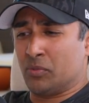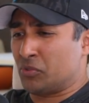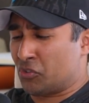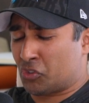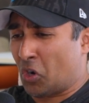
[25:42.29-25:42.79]
It
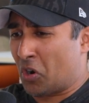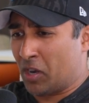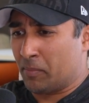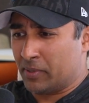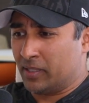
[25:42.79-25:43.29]
was a
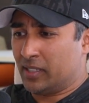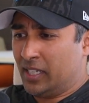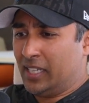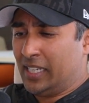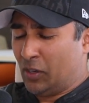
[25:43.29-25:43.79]
startup. And
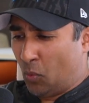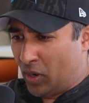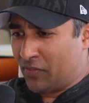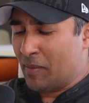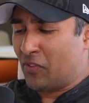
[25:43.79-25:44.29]

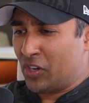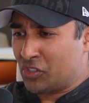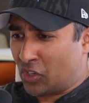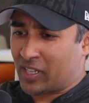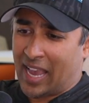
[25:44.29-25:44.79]
one of them very
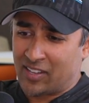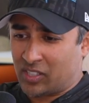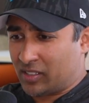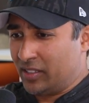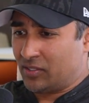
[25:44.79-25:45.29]

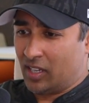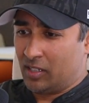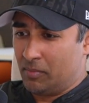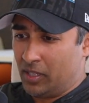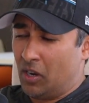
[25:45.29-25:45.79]
sarcastically said
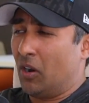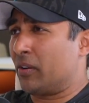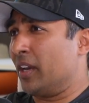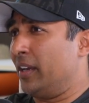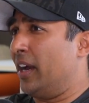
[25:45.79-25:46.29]
to me, oh,
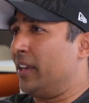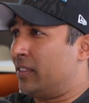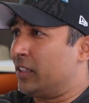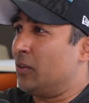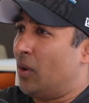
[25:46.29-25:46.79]
okay, yeah, you
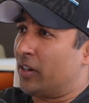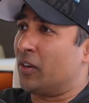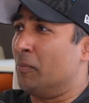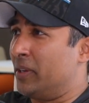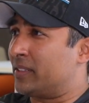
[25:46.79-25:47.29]
think you want to
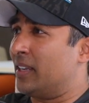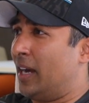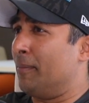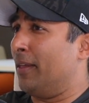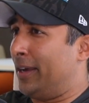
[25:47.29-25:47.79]
go big time?